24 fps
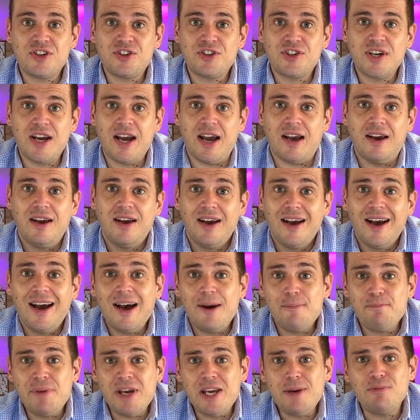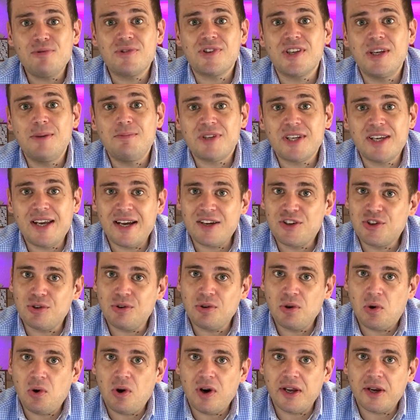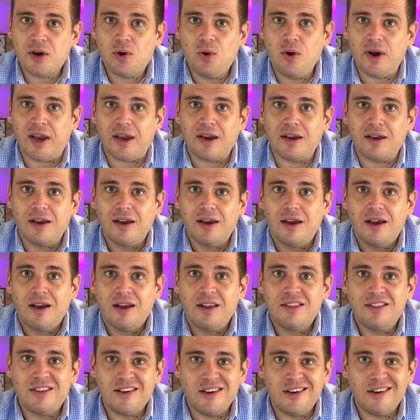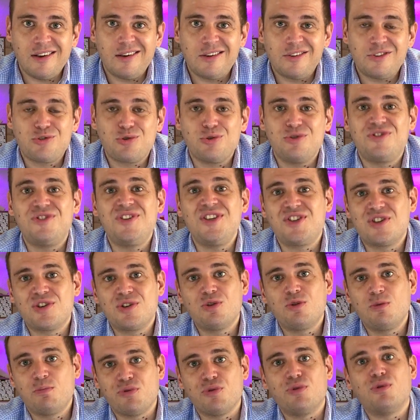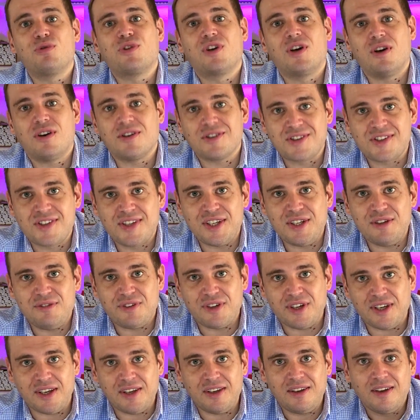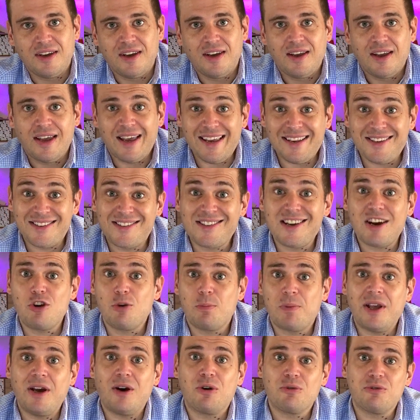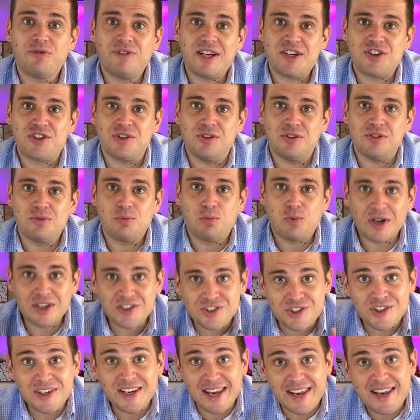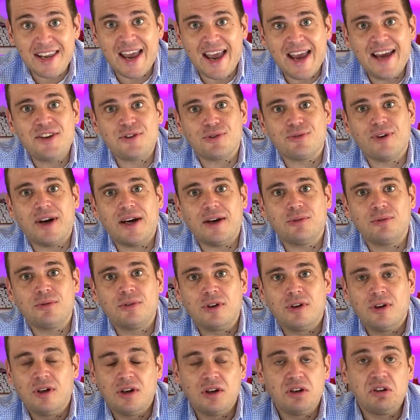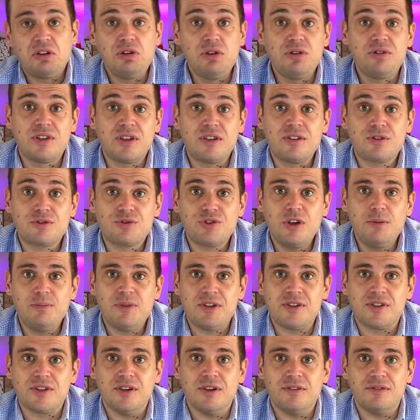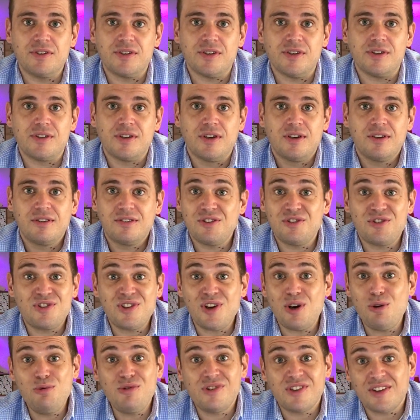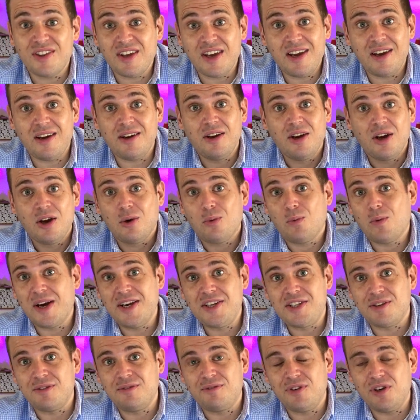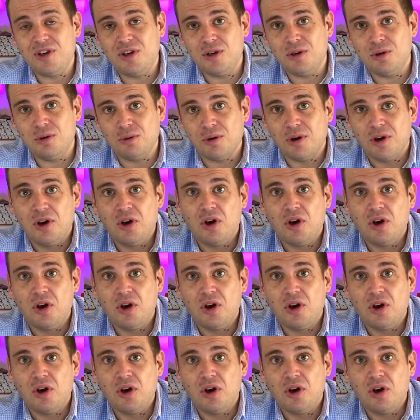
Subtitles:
chat. And people seem to catch on quite quick that traditional broadcast TV is terribly old-fashioned once you get your head around using the streaming services. The shows are there waiting for you.